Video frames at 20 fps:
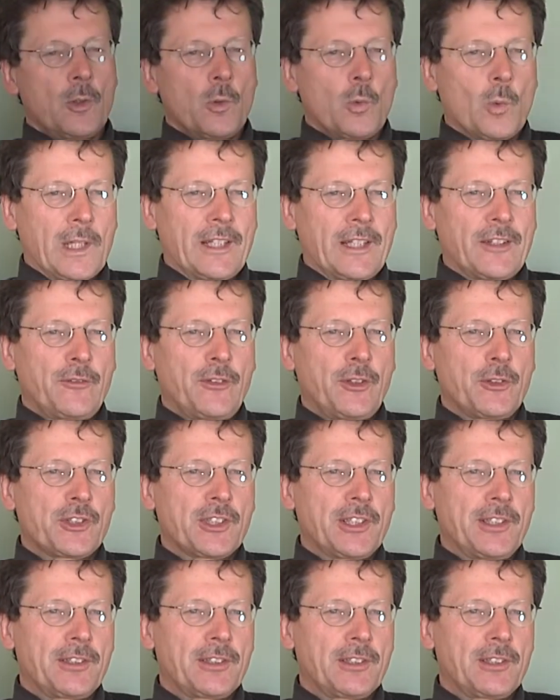Well, the
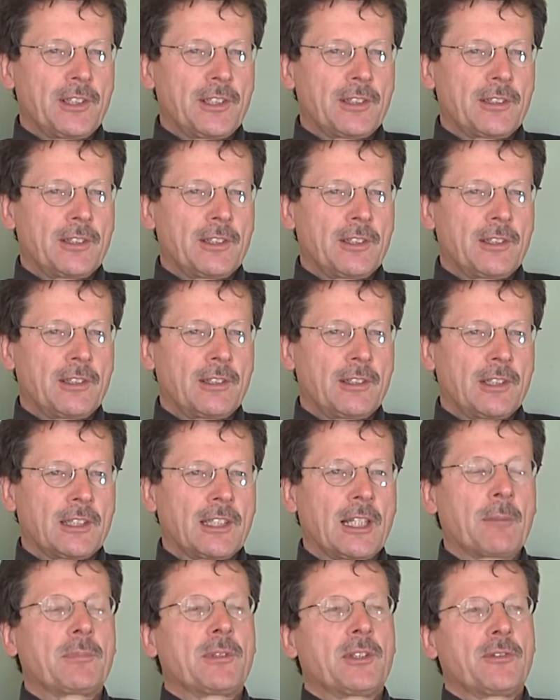future internet and
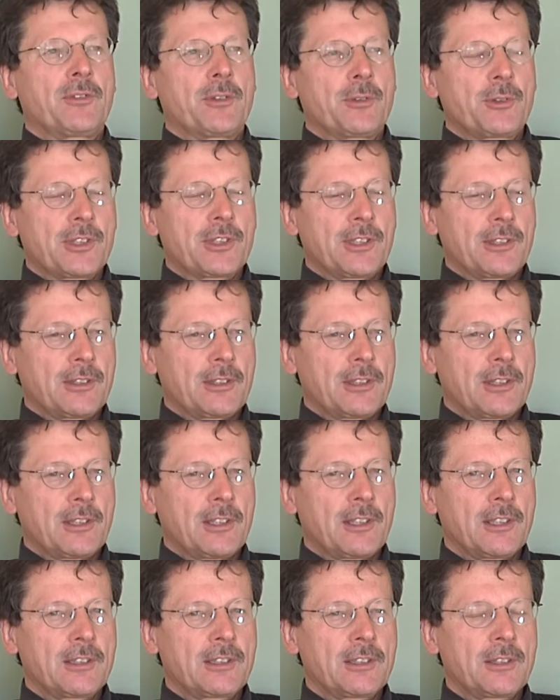adaptive future
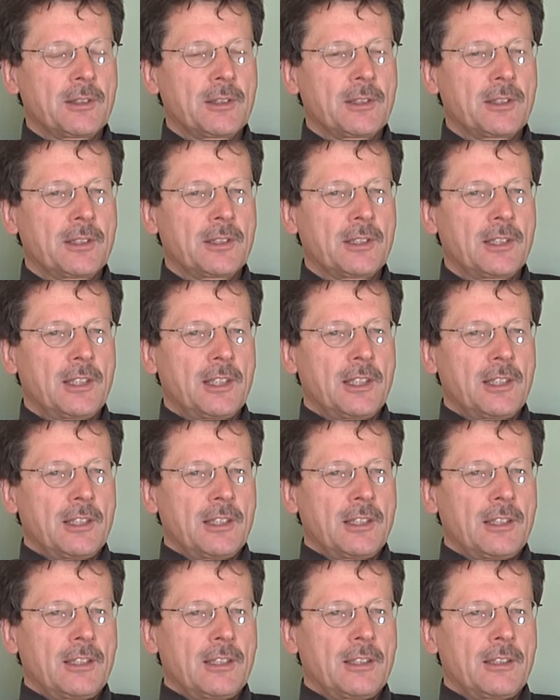internet has a
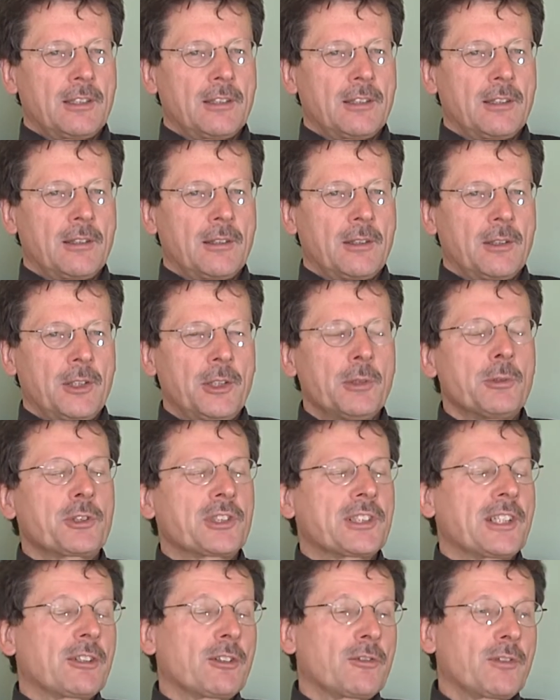huge
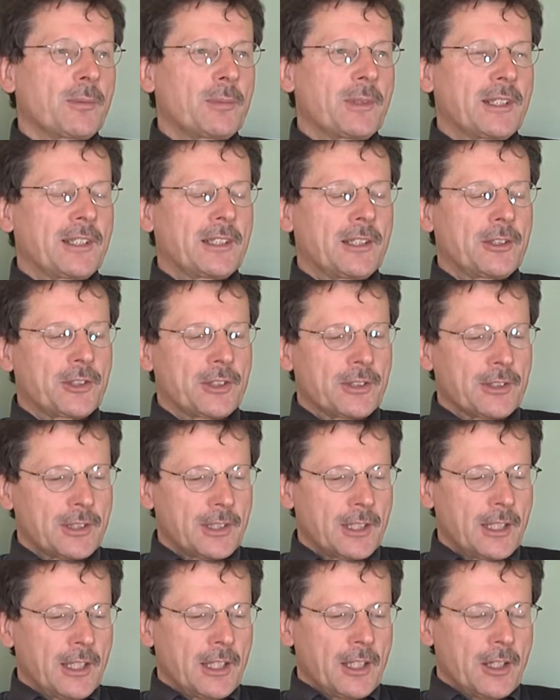set of
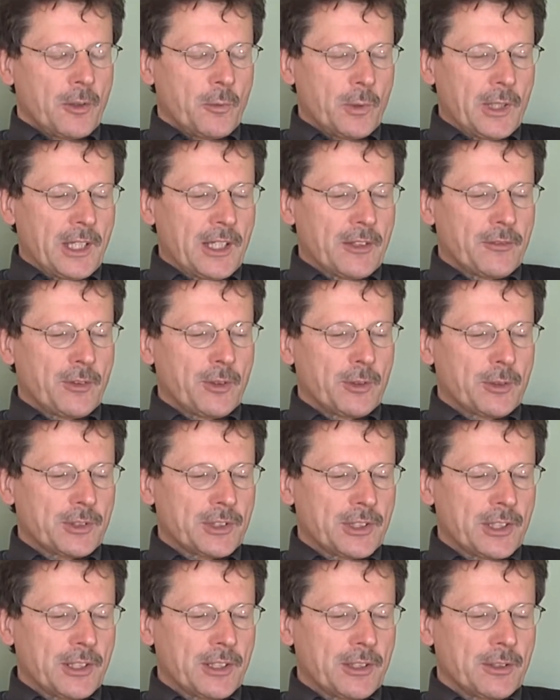applications. We are
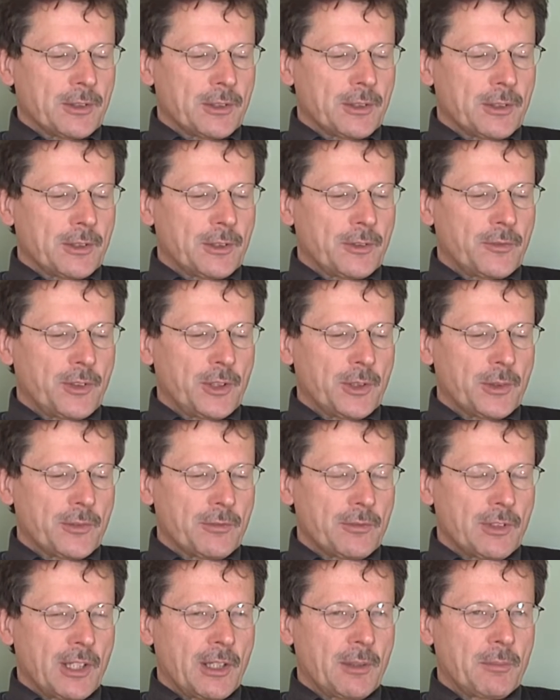focusing on a few
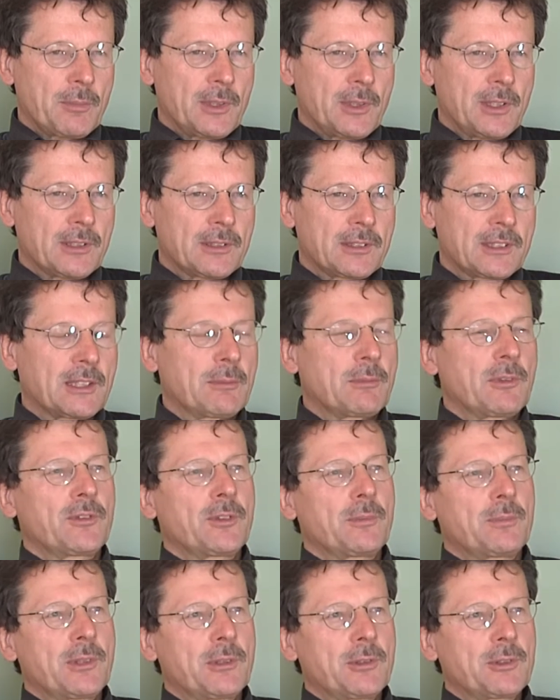of them in some of
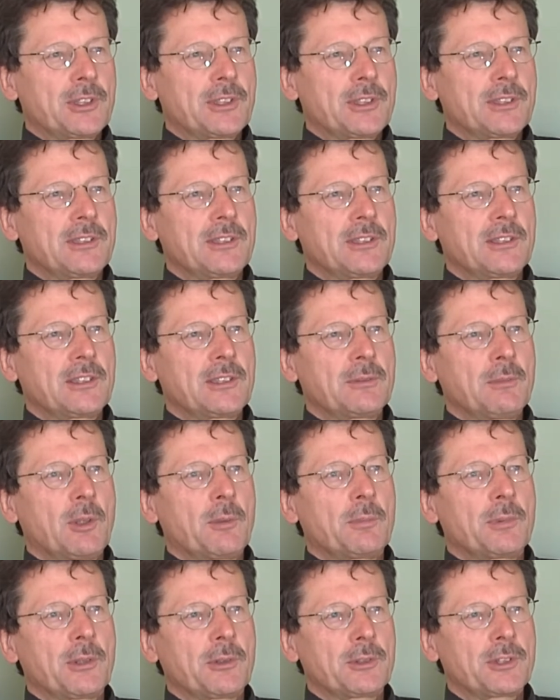the projects. This is
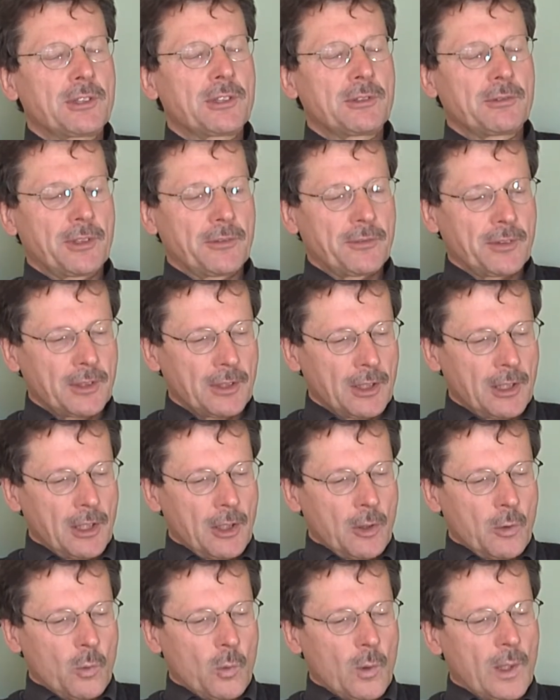more project driven.
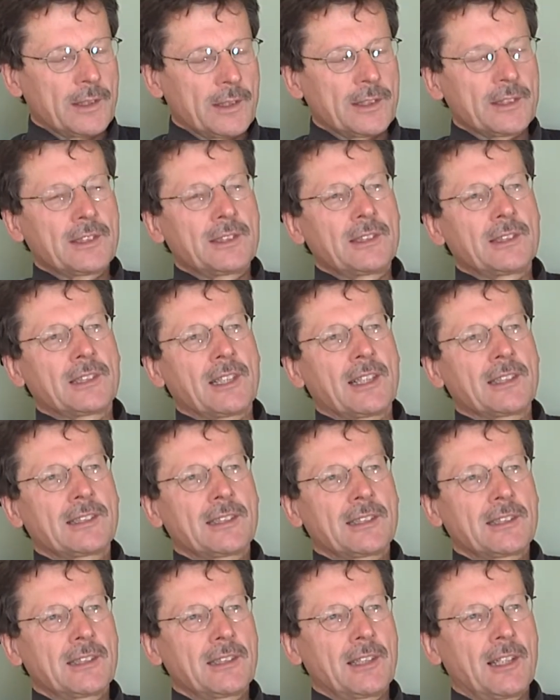One is
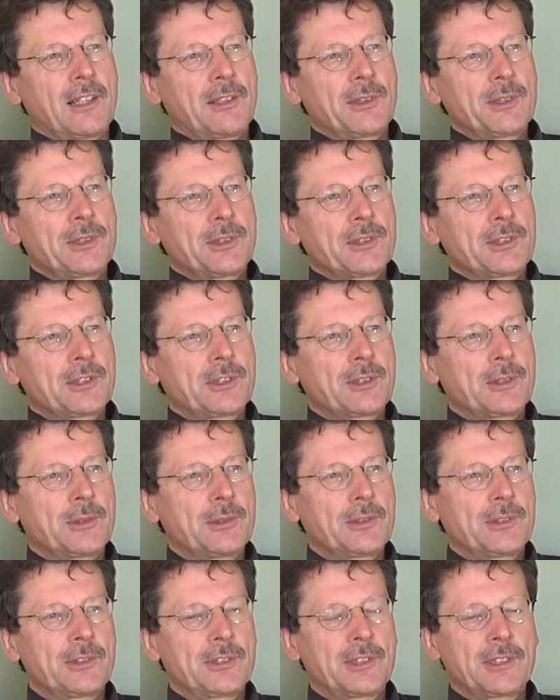disaster scenarios.
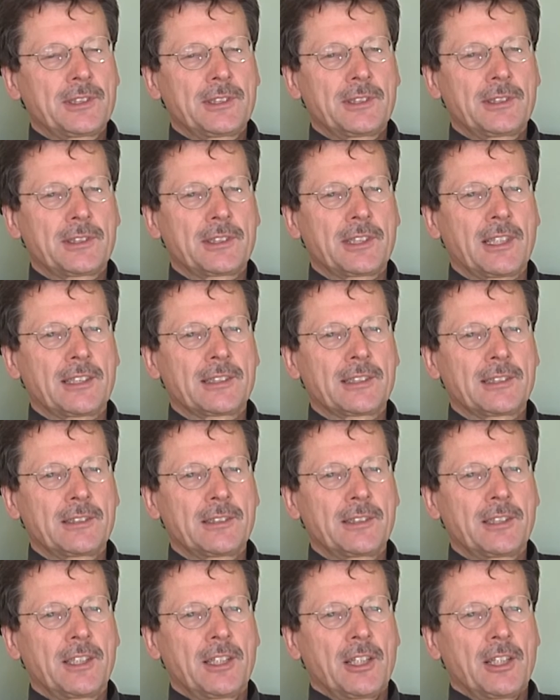So there is a disaster,